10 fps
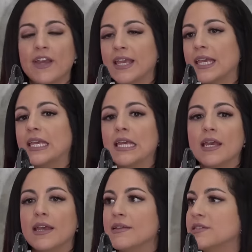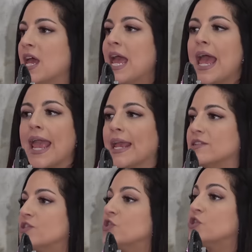think he is a
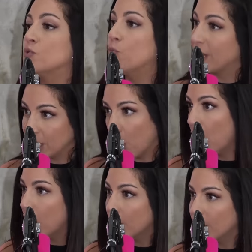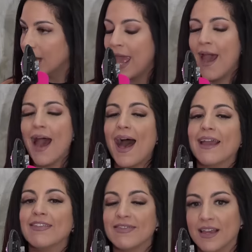sweetheart.
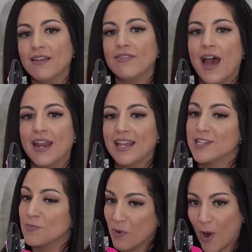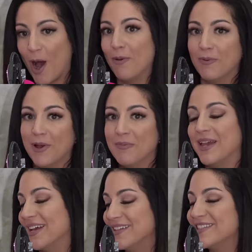I think that his problem
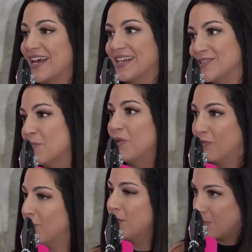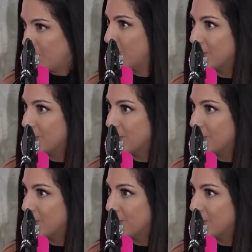is that he's a bit of a people